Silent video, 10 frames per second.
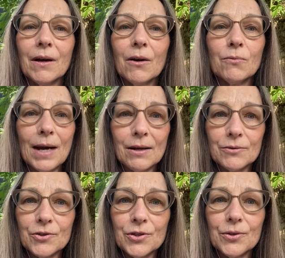
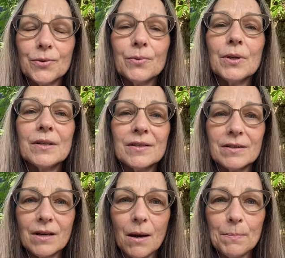around you,
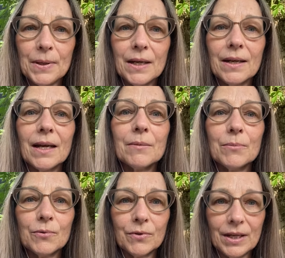stopping
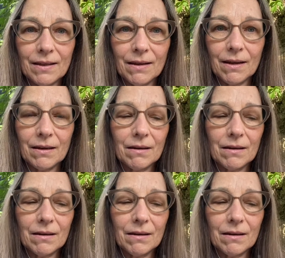and breathing.